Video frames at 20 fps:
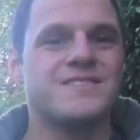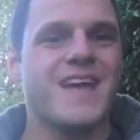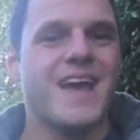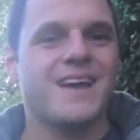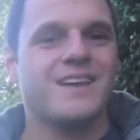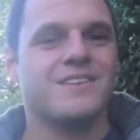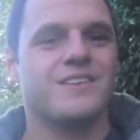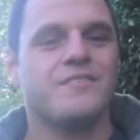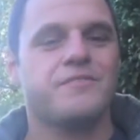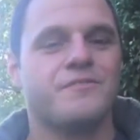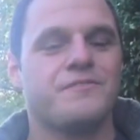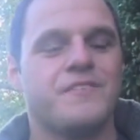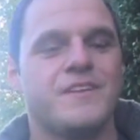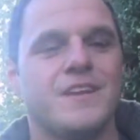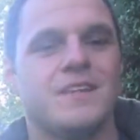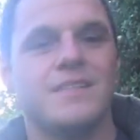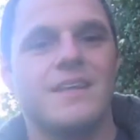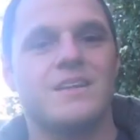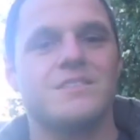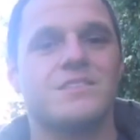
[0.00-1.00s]
negative
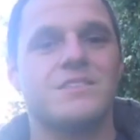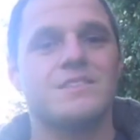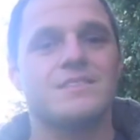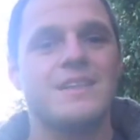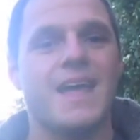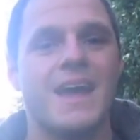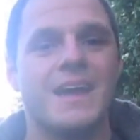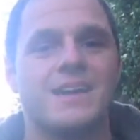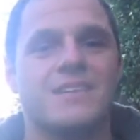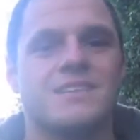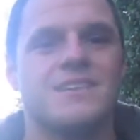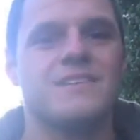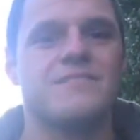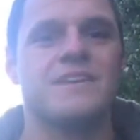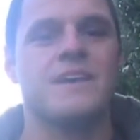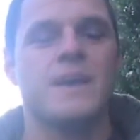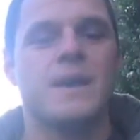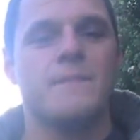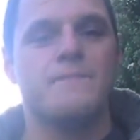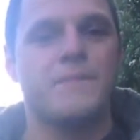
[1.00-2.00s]
feelings, and negative